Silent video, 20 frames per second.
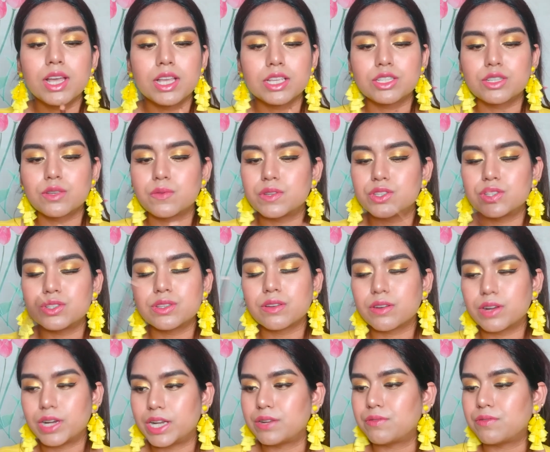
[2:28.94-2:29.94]
so which is a
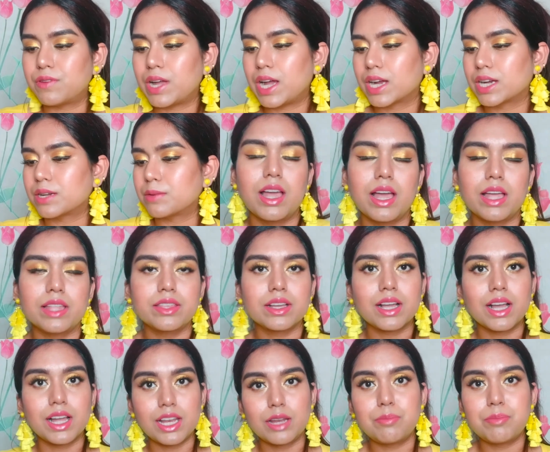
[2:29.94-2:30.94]
great fact and the
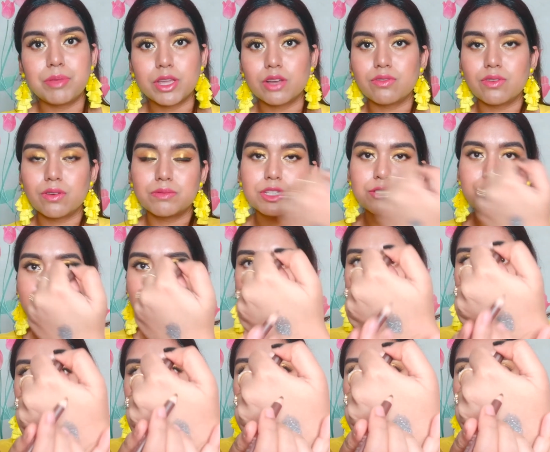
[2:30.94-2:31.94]
color payoff of this
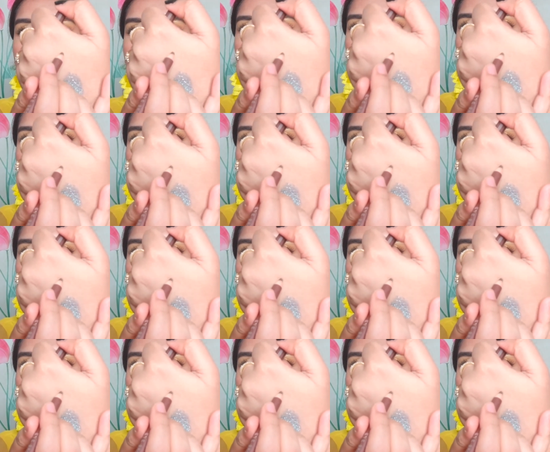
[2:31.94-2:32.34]
product is very